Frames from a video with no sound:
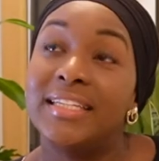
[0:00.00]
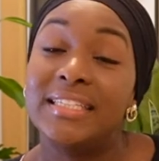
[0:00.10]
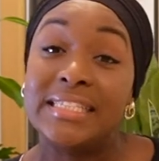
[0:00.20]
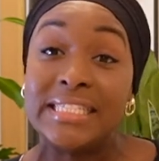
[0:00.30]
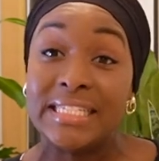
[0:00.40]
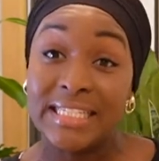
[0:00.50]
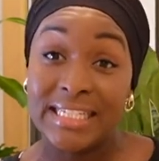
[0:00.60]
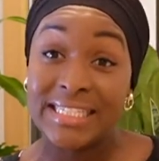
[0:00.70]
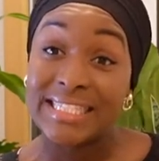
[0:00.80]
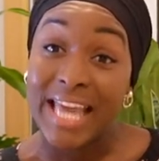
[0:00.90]
is still in
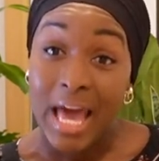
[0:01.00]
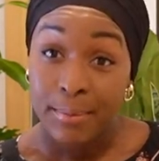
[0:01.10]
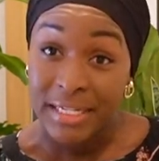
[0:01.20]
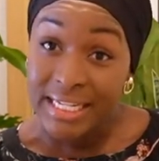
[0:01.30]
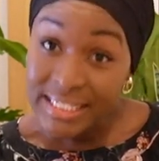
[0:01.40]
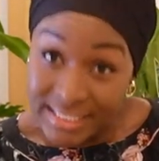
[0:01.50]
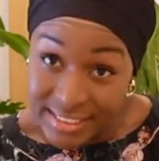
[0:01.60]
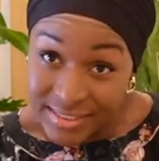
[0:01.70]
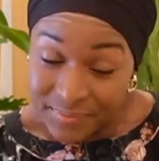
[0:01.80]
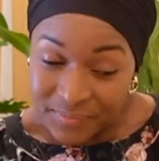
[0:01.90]
its cabinet.
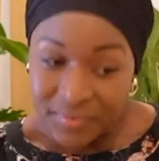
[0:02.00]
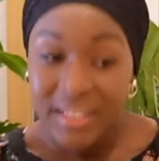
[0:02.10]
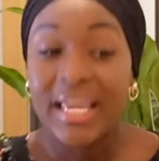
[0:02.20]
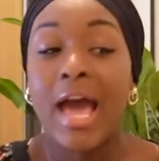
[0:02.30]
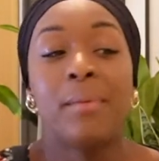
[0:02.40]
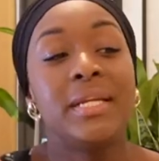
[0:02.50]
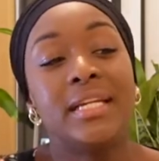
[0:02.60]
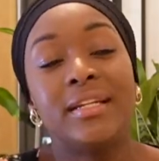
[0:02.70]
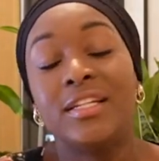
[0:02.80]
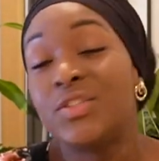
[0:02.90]
The
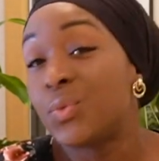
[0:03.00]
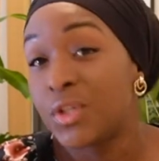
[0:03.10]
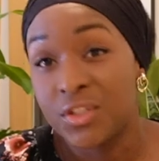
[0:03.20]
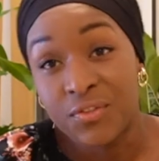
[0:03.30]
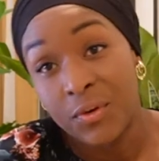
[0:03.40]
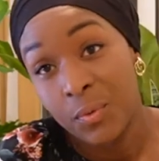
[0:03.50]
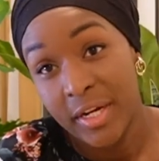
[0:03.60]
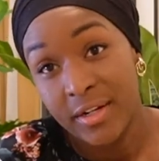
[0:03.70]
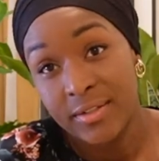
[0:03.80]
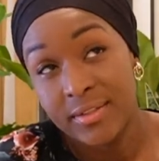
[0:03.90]
cabinet is worse for
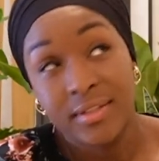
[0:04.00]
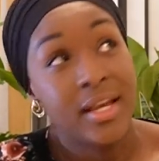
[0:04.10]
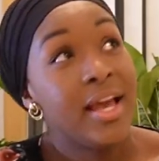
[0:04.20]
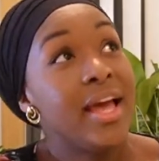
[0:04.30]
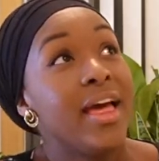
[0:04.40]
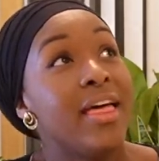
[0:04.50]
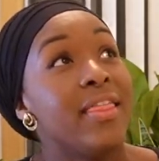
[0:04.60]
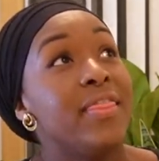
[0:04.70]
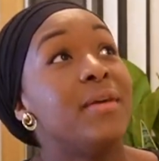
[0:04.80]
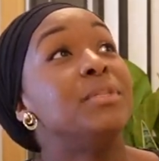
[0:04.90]
wears.
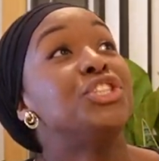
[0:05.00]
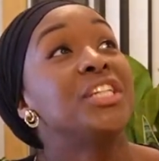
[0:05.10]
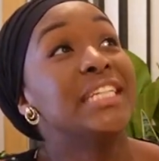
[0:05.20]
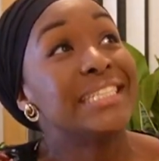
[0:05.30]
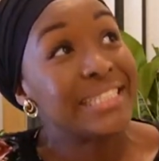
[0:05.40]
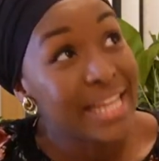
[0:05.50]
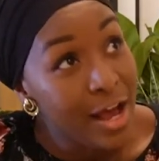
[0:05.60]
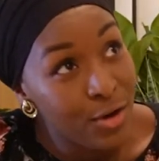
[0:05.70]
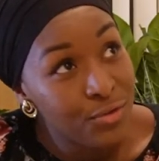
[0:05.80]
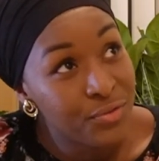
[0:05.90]
The machine
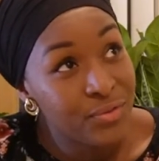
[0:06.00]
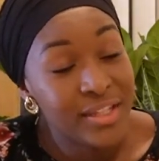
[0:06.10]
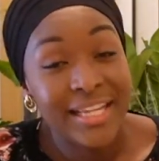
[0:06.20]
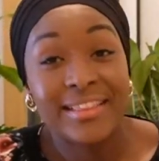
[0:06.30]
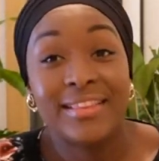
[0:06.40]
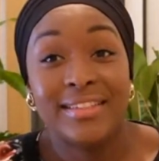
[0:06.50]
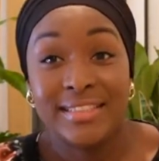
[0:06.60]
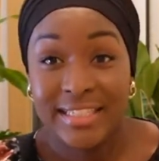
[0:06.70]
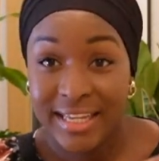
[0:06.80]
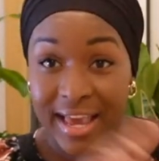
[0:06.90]
itself, like the
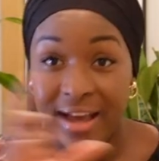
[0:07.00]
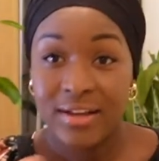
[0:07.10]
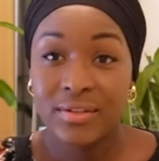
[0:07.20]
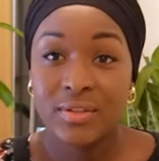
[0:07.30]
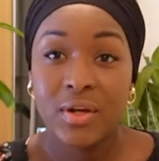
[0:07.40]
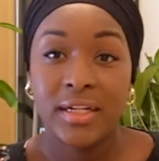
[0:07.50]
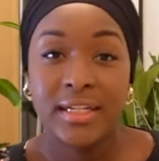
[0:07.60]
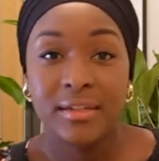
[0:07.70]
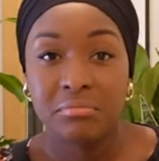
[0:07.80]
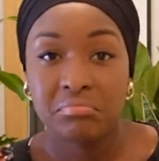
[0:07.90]
decals on it,